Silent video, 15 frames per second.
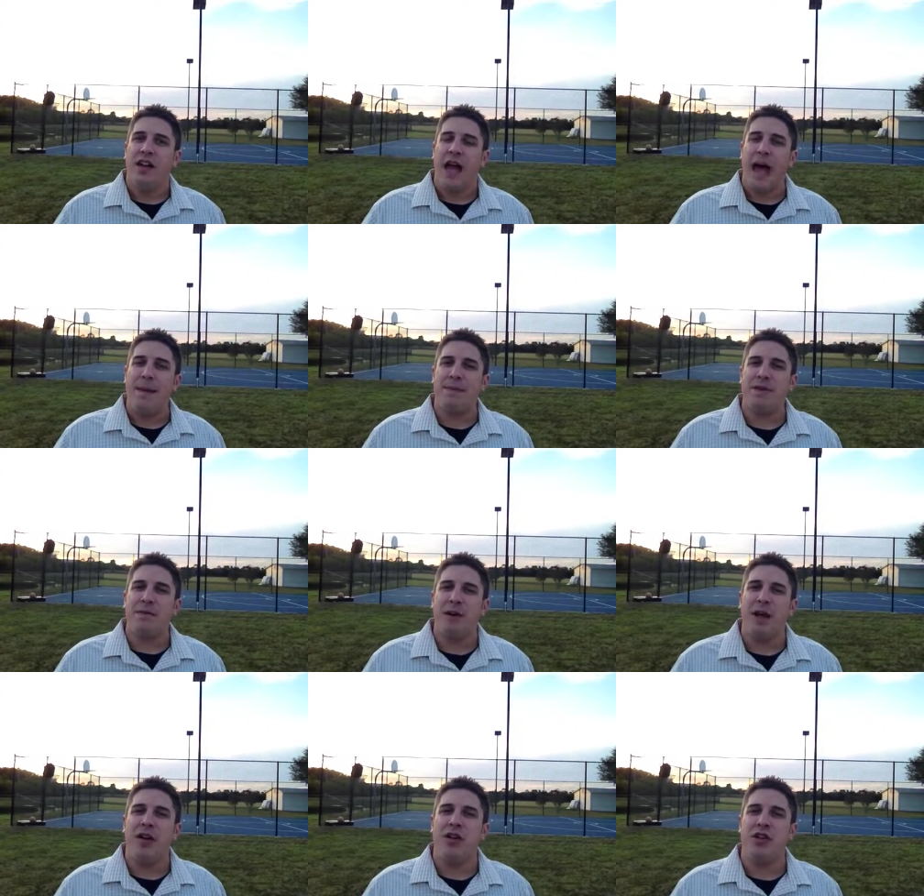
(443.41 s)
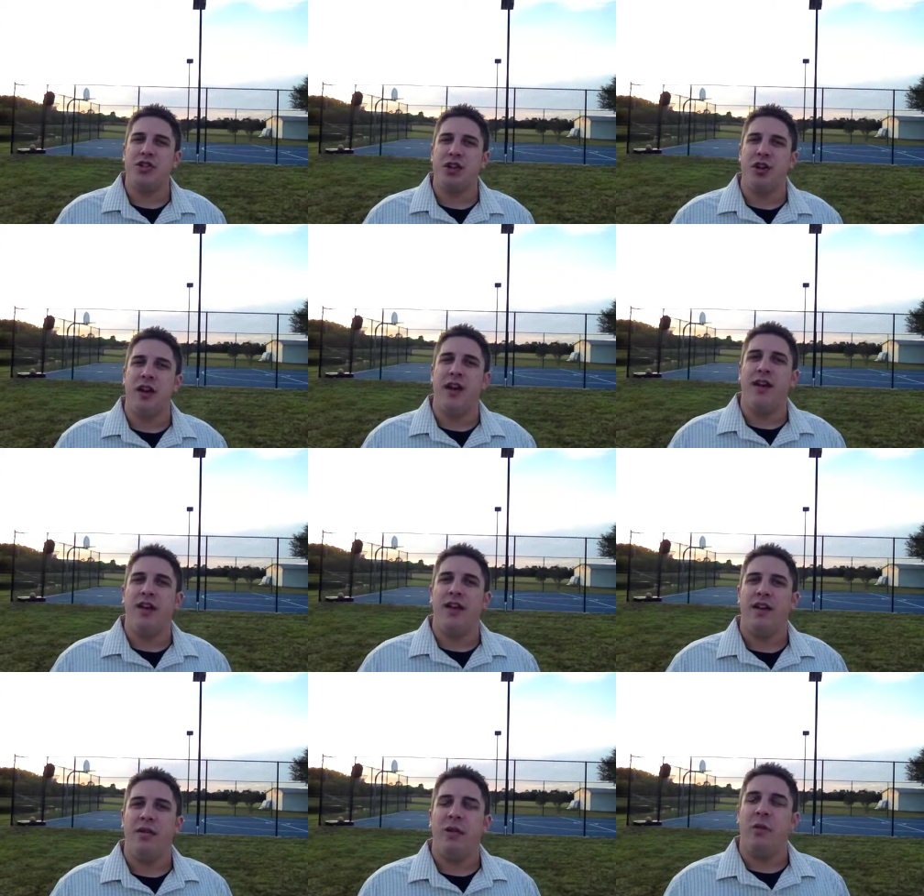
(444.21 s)
Absent parent journey.
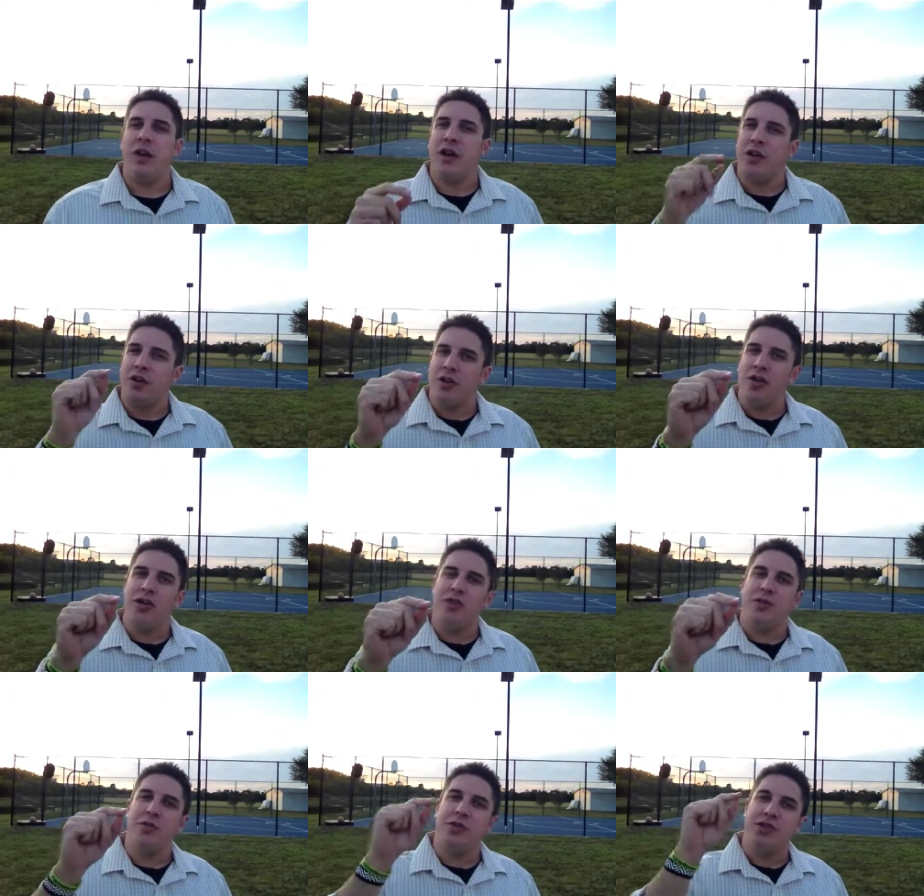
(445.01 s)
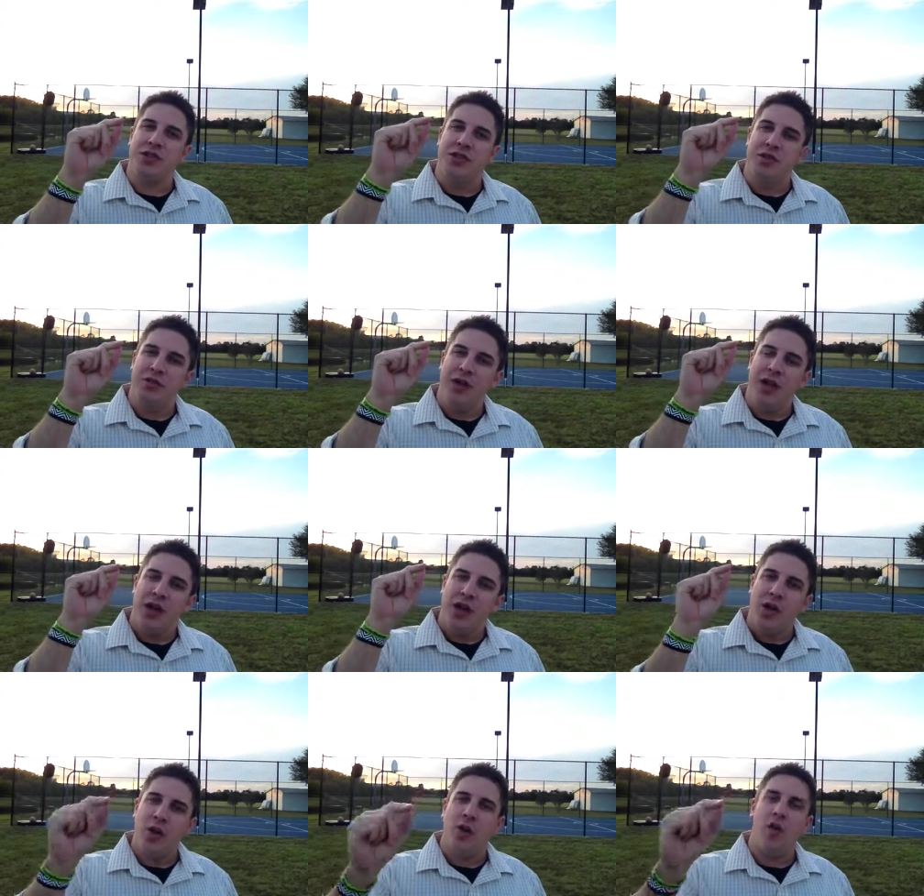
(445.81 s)
We want to encourage you as you
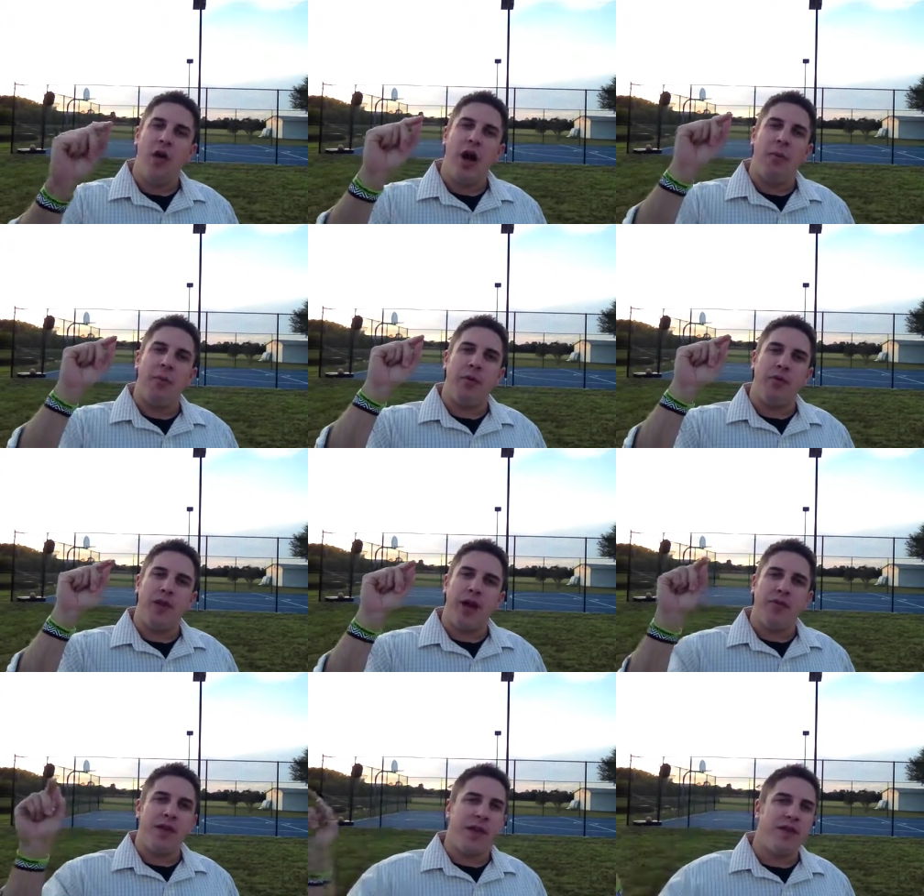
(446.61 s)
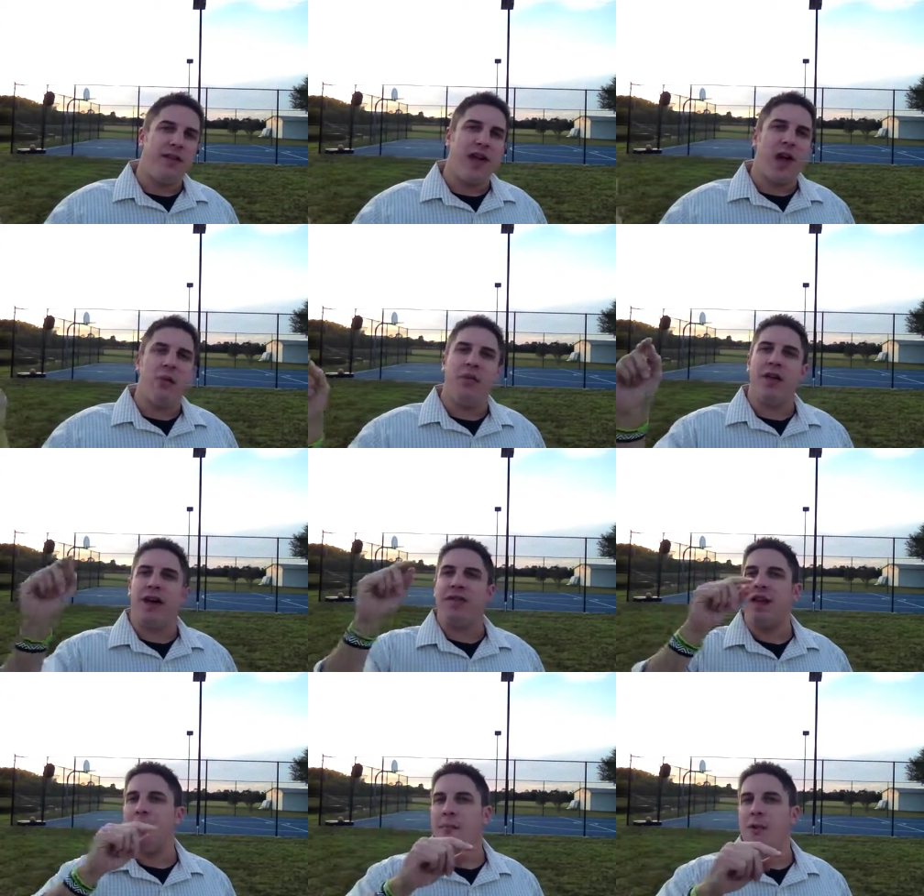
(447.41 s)
grow up without that dad,
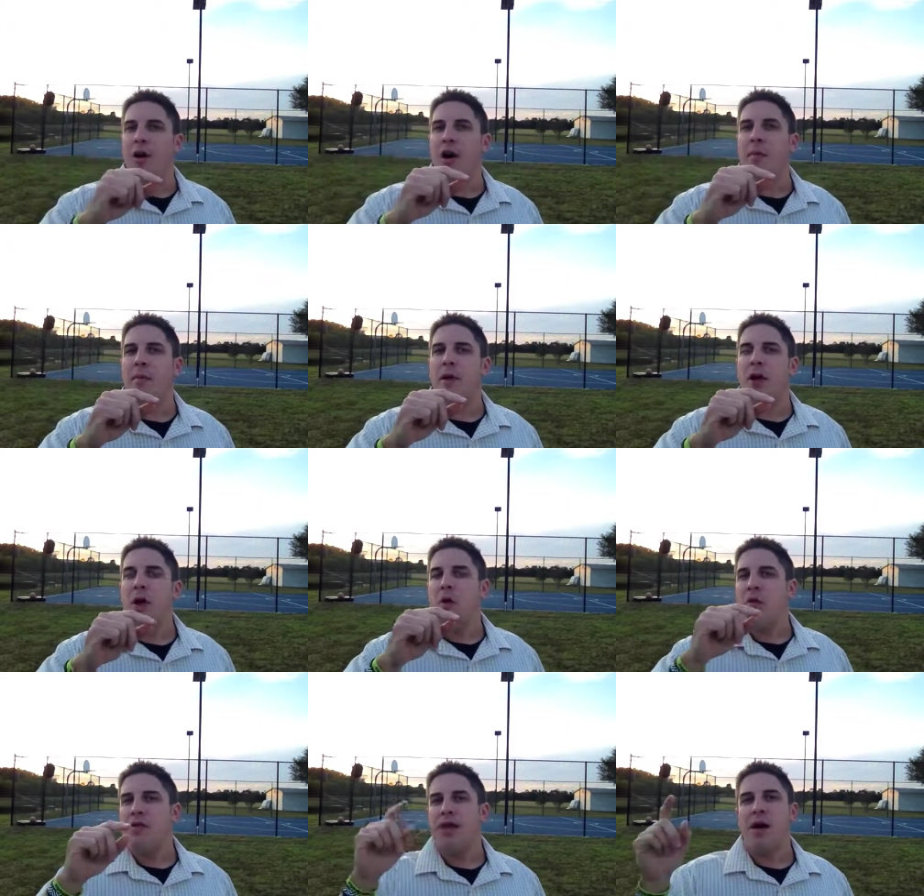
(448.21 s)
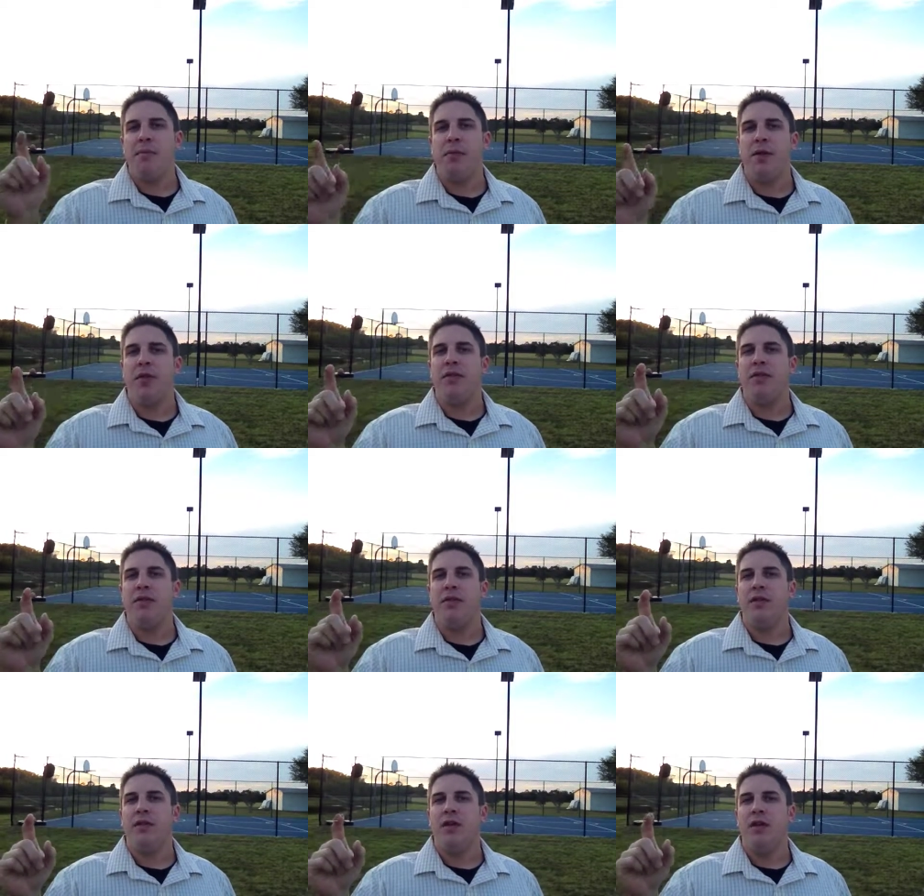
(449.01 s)
without that mom, without both.
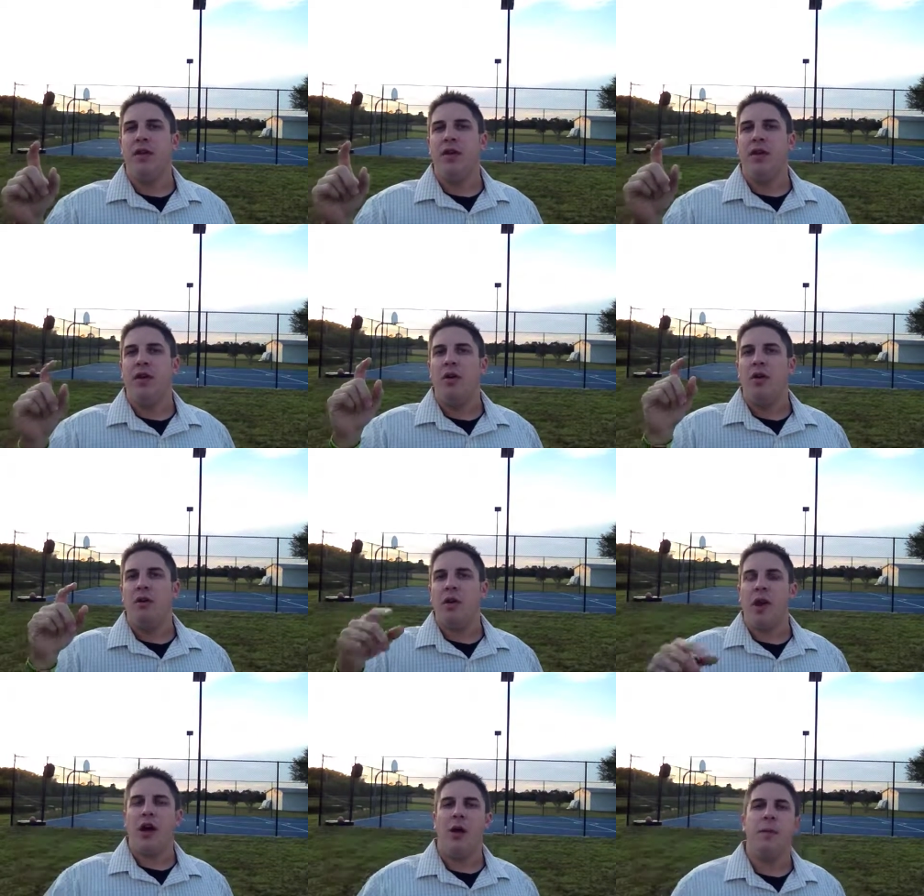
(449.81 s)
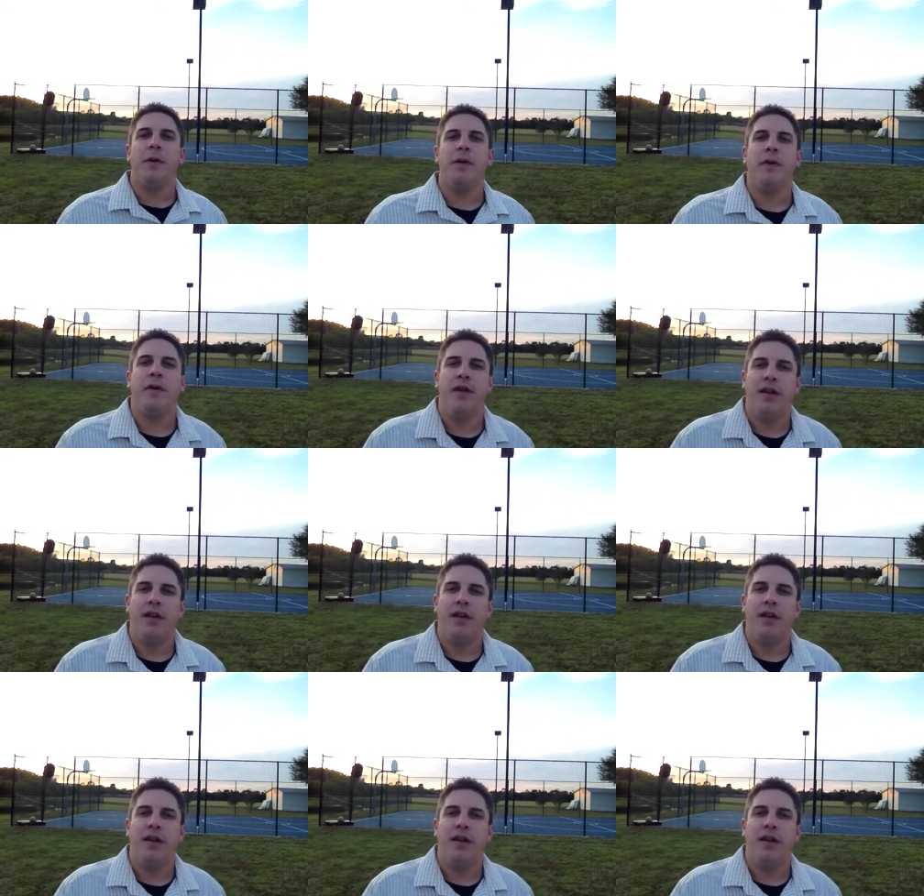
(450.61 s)
We want to help you.